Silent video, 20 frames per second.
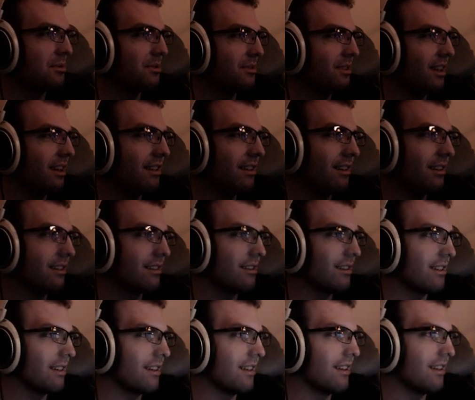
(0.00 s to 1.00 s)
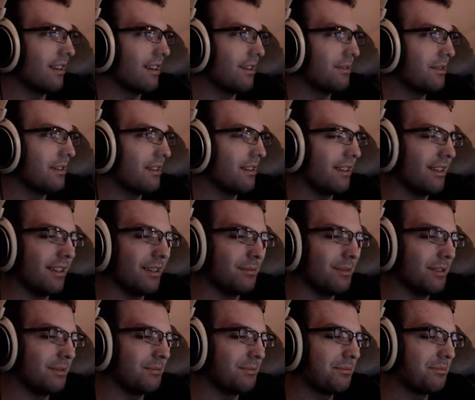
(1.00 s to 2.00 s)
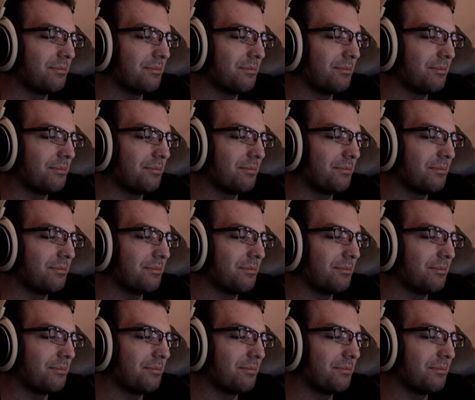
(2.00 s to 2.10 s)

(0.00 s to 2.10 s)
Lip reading: I actually gotta laugh at that, man.